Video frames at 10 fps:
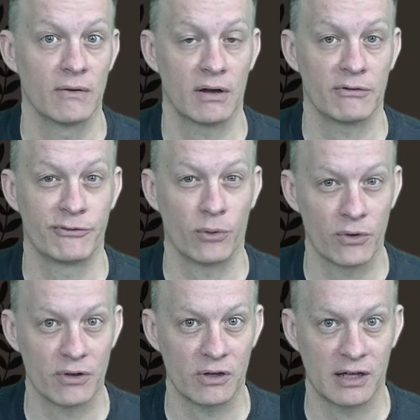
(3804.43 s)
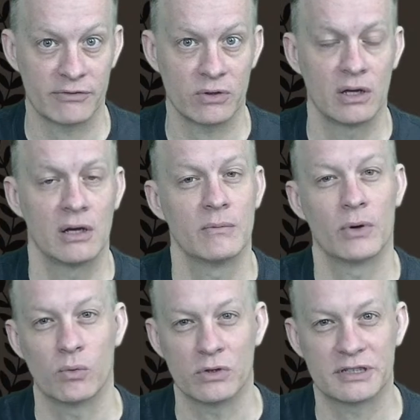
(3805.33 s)
for the level, but
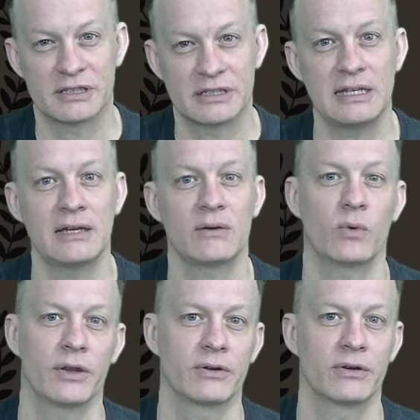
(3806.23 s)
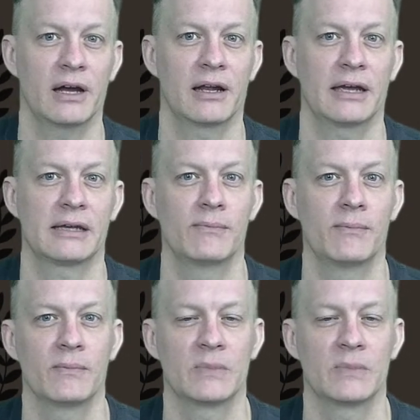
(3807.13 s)
we'll see whether or not I can